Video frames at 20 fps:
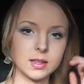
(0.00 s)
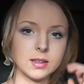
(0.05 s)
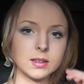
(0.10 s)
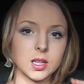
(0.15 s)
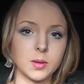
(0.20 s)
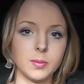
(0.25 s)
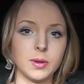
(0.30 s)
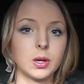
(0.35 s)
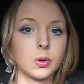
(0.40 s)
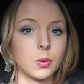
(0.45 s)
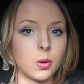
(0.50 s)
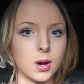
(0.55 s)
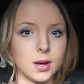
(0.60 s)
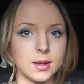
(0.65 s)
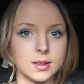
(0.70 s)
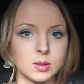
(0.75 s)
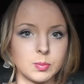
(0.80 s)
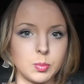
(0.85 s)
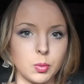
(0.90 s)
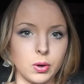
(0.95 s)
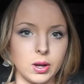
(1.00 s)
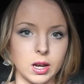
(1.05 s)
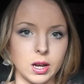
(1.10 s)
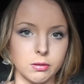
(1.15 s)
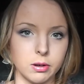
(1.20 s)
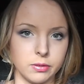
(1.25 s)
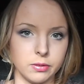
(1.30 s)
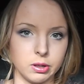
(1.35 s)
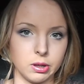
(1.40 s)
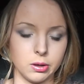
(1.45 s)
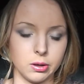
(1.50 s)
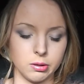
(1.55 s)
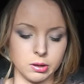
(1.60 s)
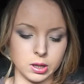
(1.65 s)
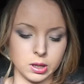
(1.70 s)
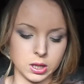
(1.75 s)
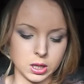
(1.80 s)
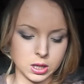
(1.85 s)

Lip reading: is going to be quite a spoiler review,